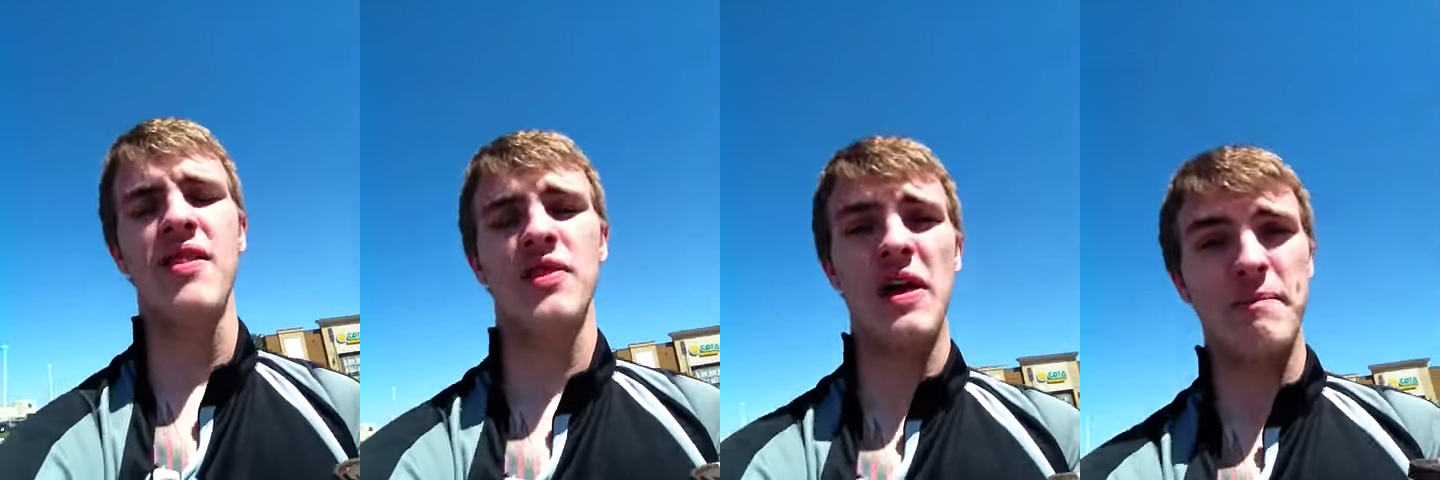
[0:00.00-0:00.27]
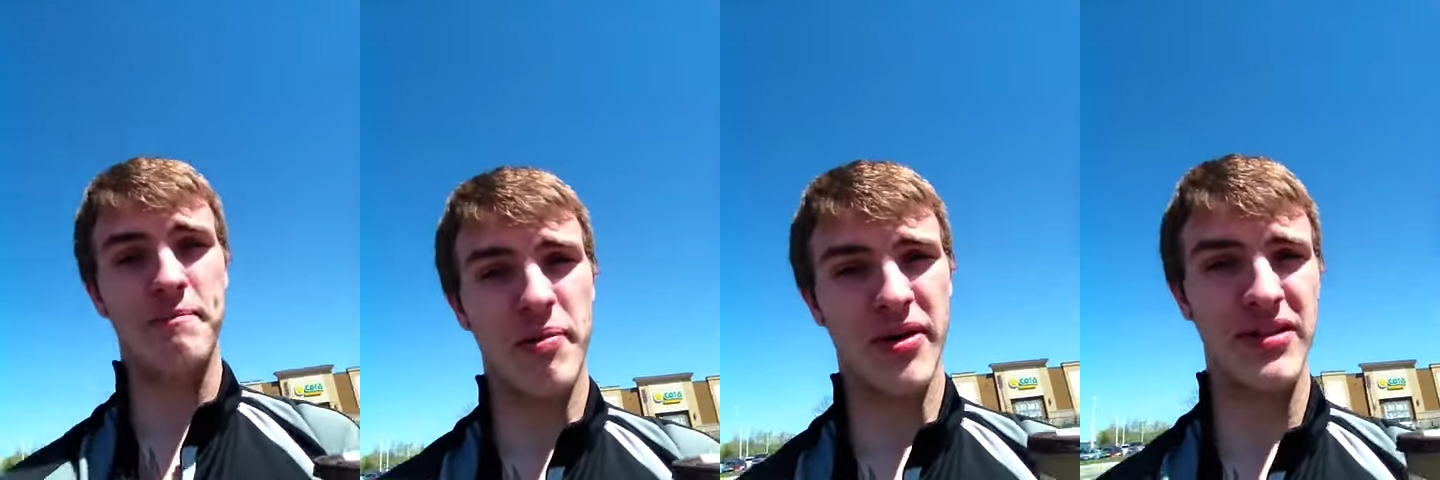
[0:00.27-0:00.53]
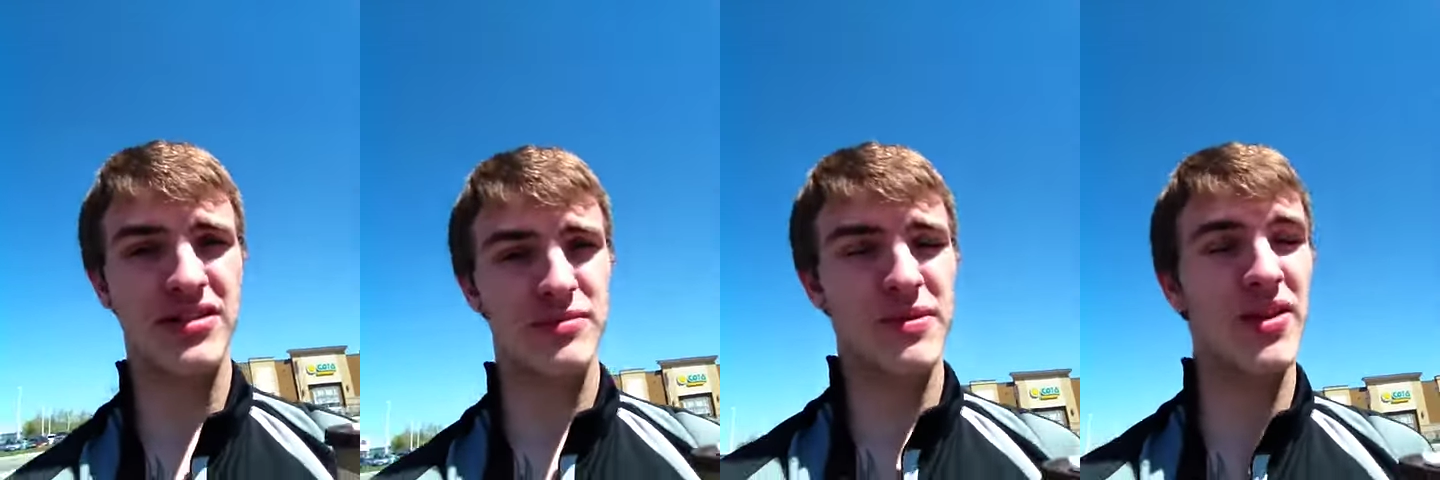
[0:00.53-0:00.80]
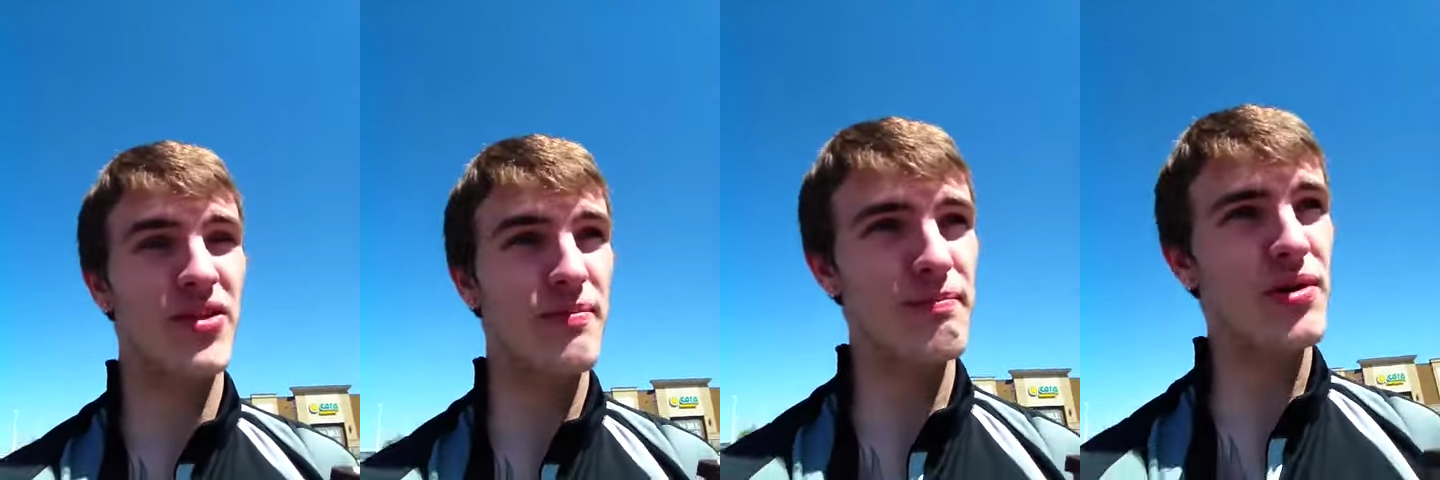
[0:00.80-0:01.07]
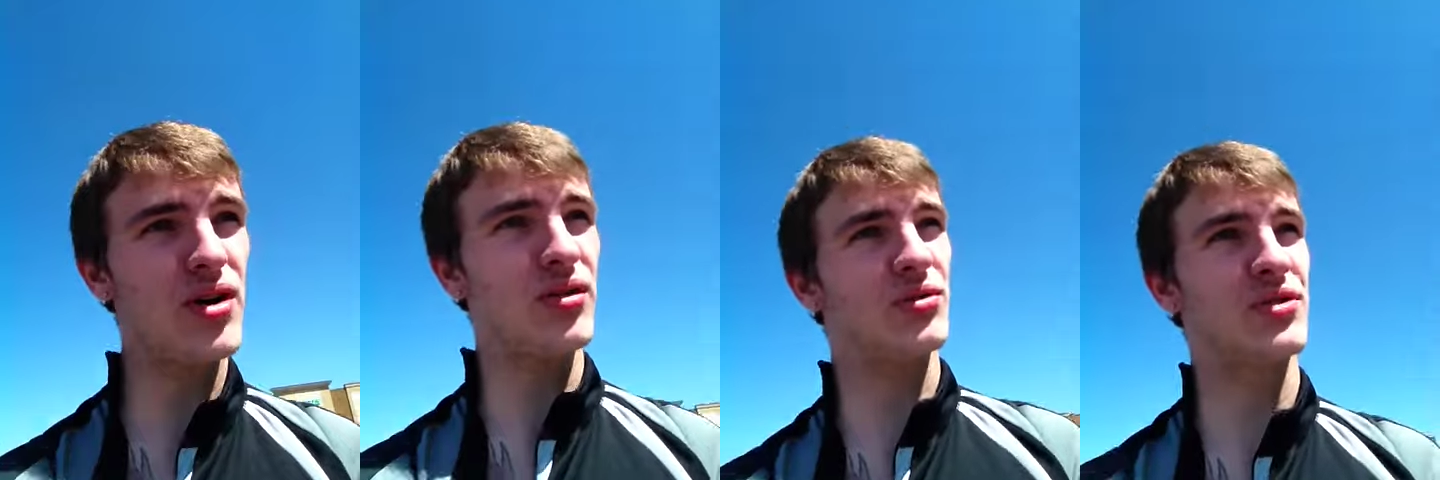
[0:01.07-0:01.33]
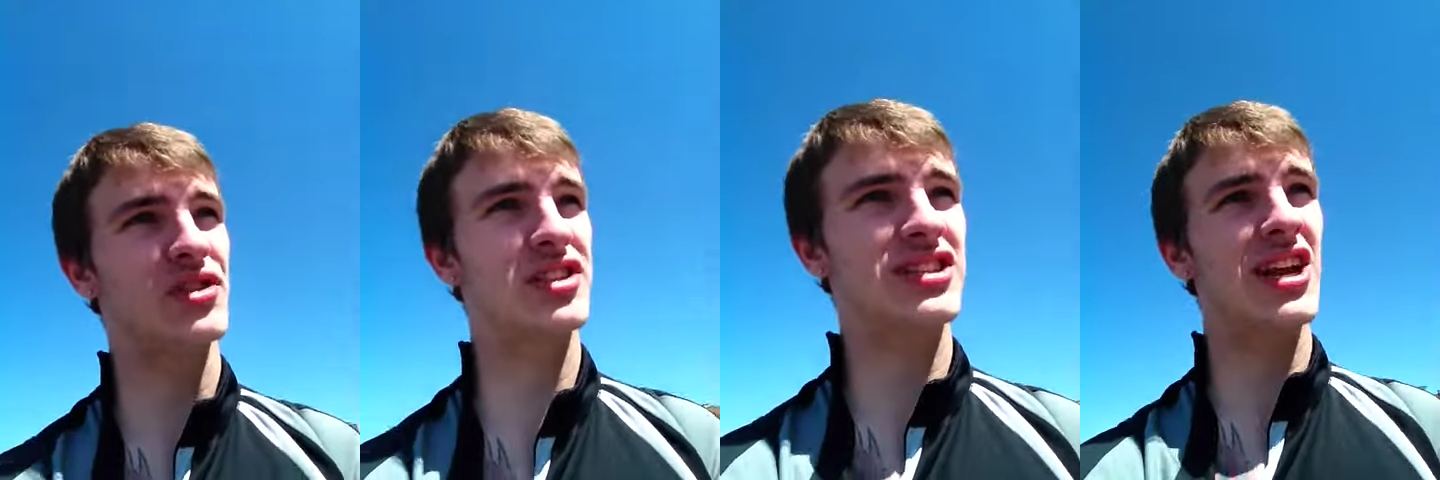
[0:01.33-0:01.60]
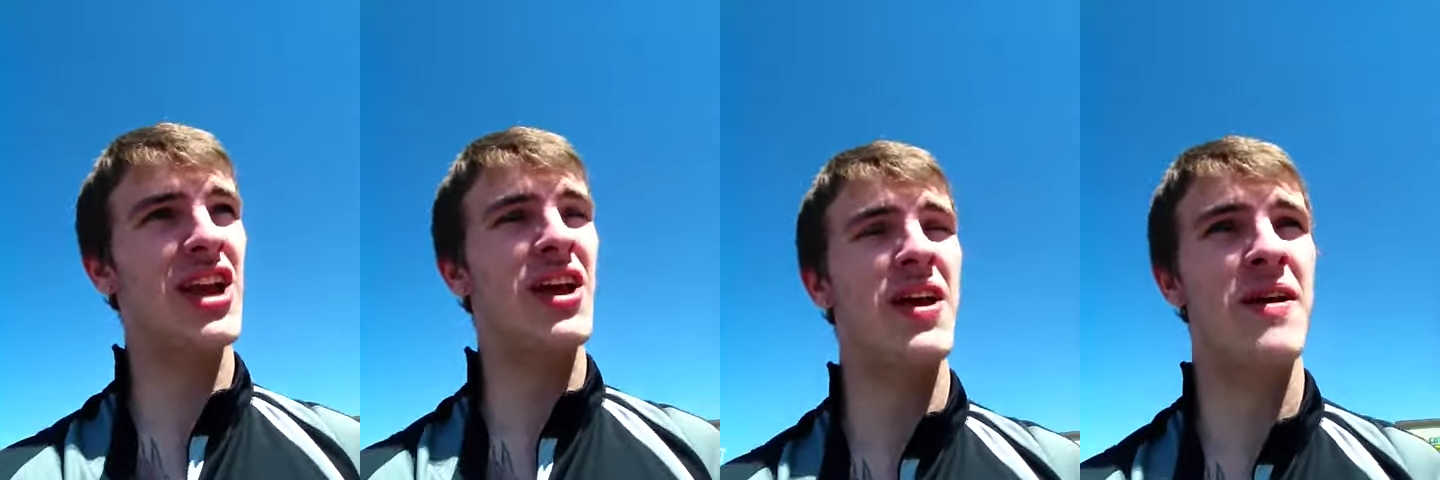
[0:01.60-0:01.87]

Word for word: that bugs me the most.